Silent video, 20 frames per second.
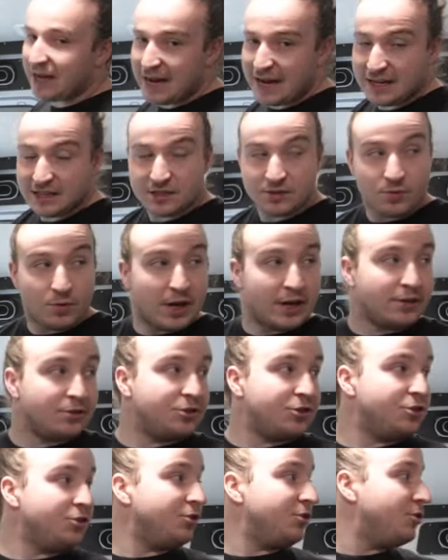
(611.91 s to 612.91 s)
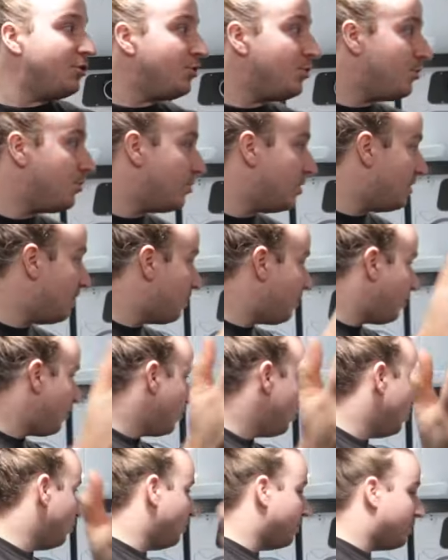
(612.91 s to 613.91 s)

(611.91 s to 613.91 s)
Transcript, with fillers: ask, why don't you do a full